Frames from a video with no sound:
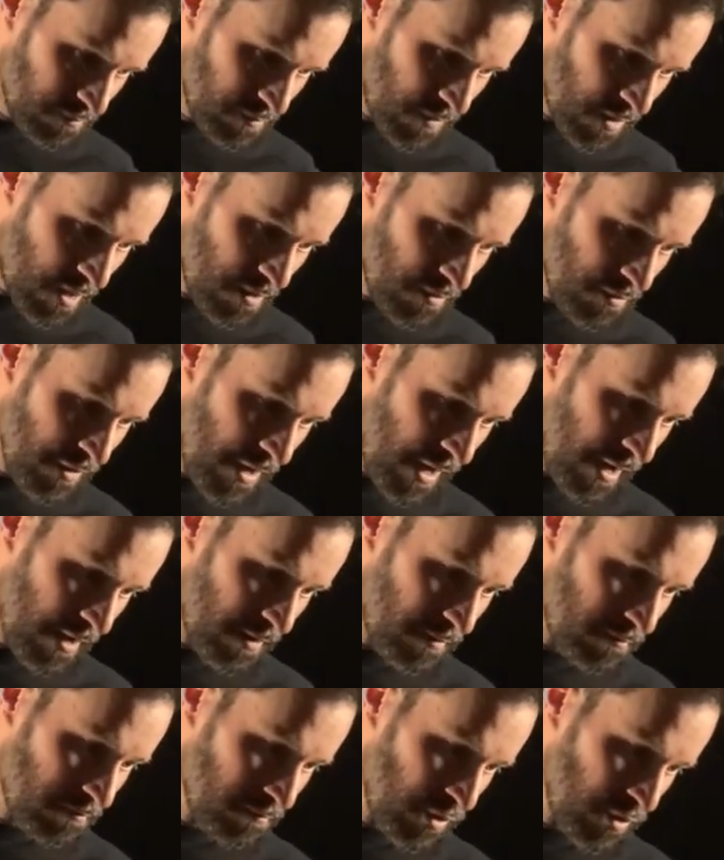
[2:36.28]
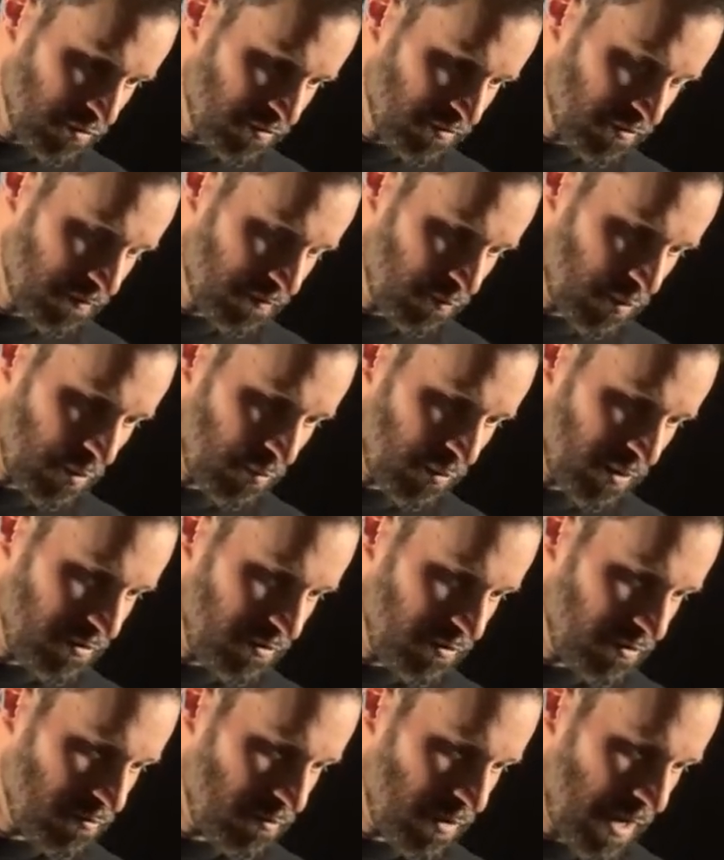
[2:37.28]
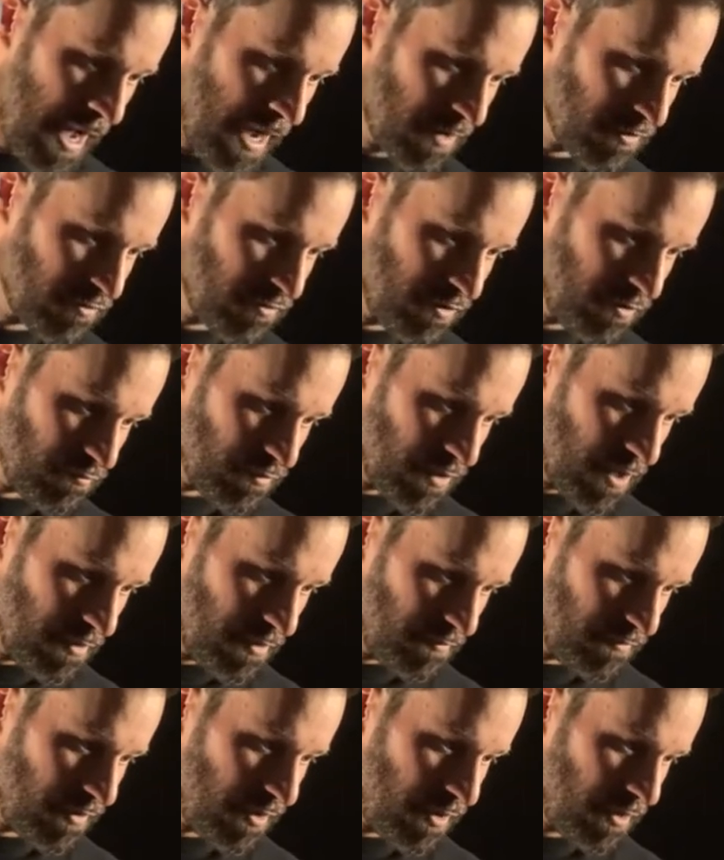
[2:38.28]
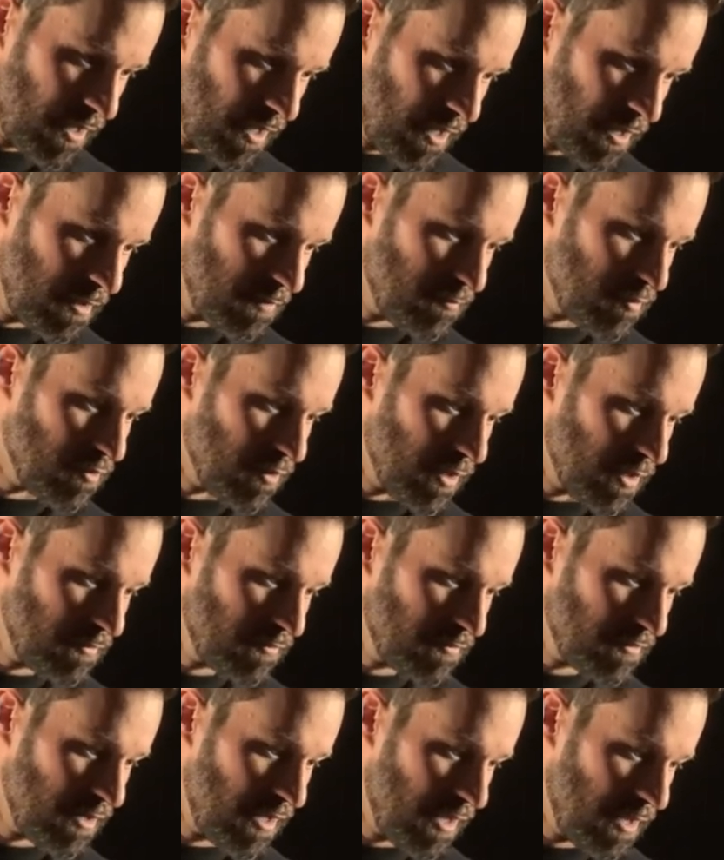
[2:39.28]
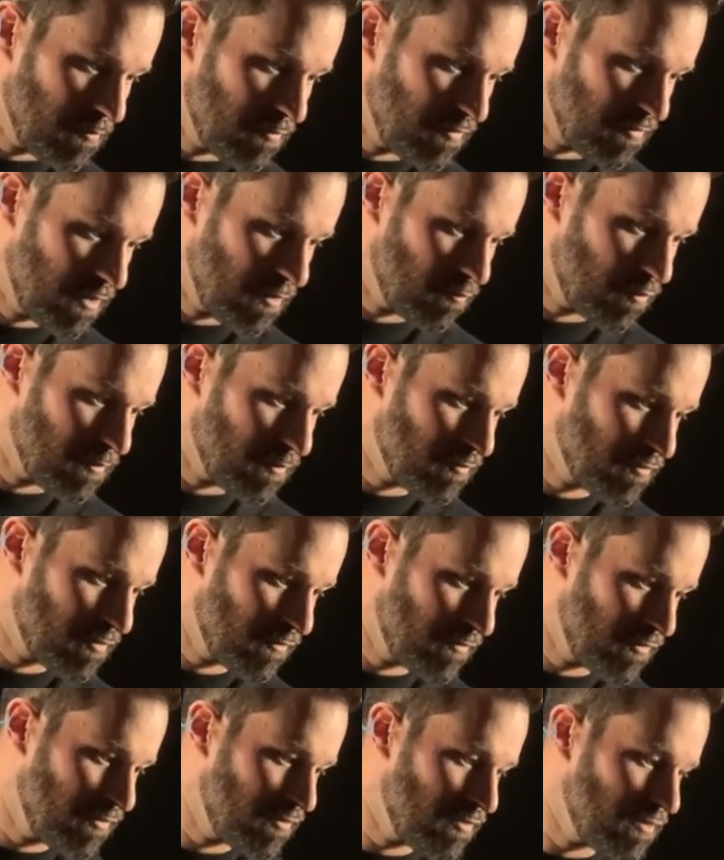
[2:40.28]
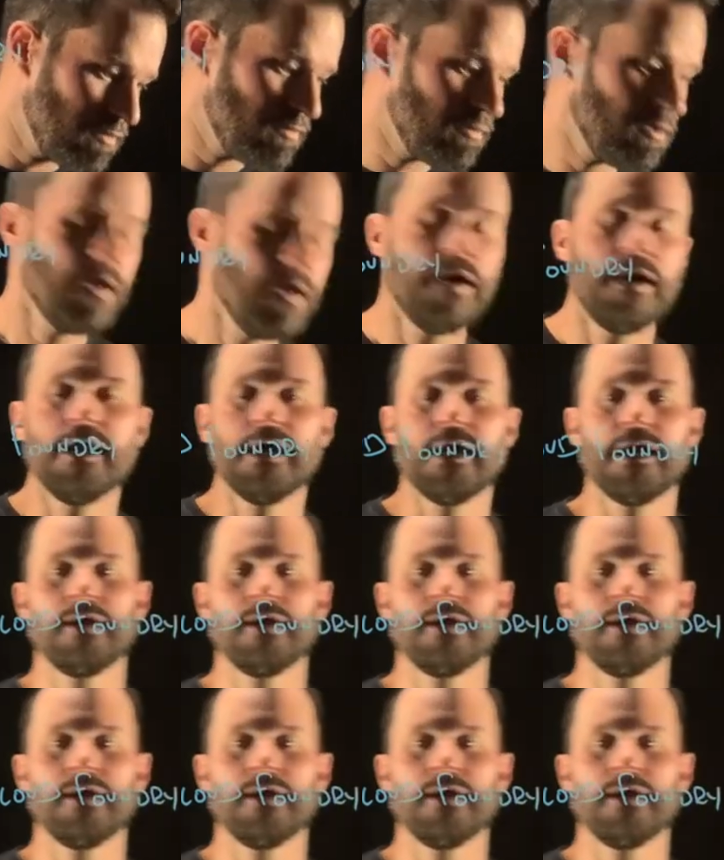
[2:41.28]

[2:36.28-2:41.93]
that most of what we do actually runs in AWS and Amazon Web Services in